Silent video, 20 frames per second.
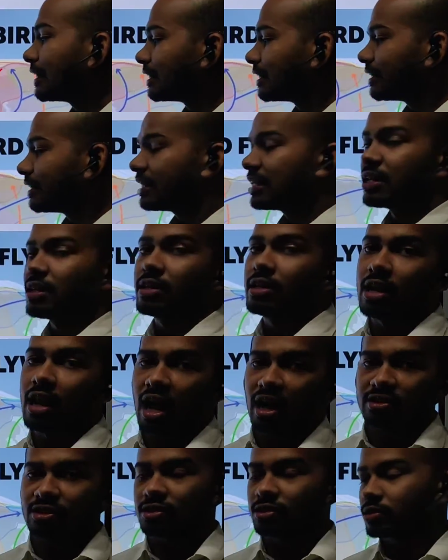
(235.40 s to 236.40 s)
in the
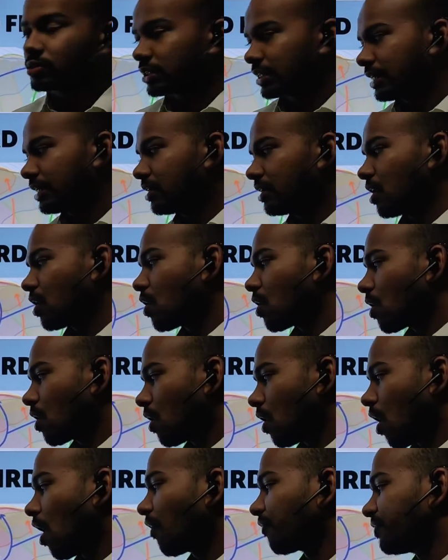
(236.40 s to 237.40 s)
last 3
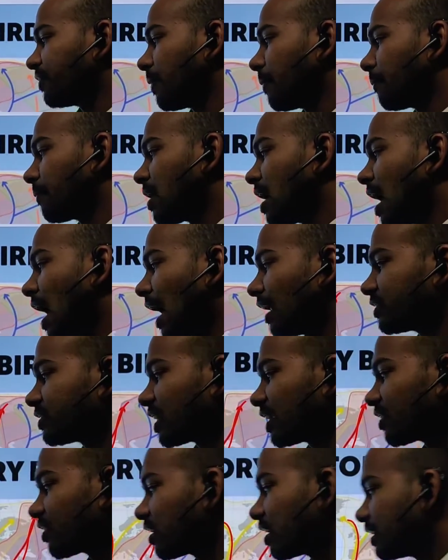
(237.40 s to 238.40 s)
of them, and
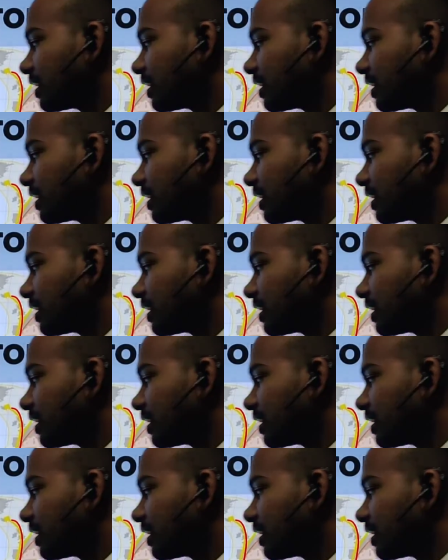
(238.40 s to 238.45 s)
Central